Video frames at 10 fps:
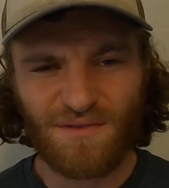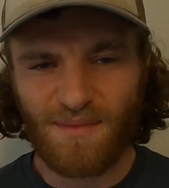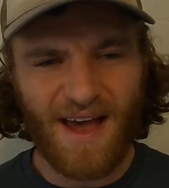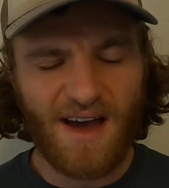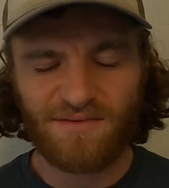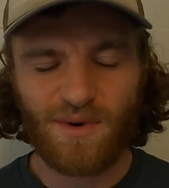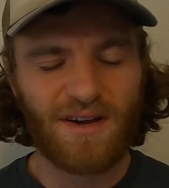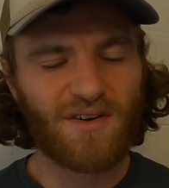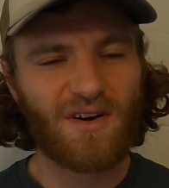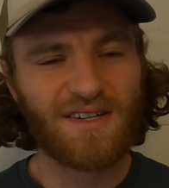from halfway
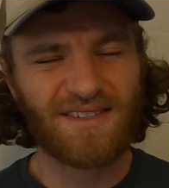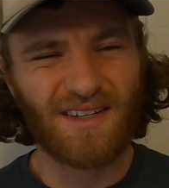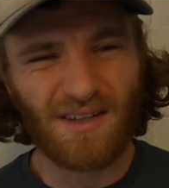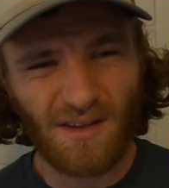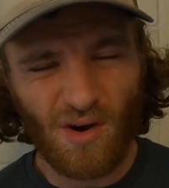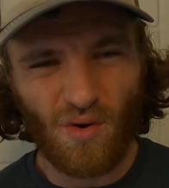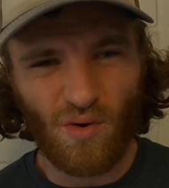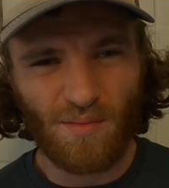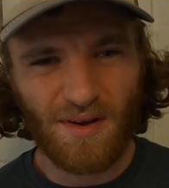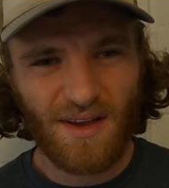across the
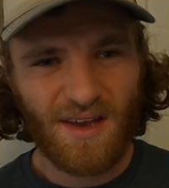globe.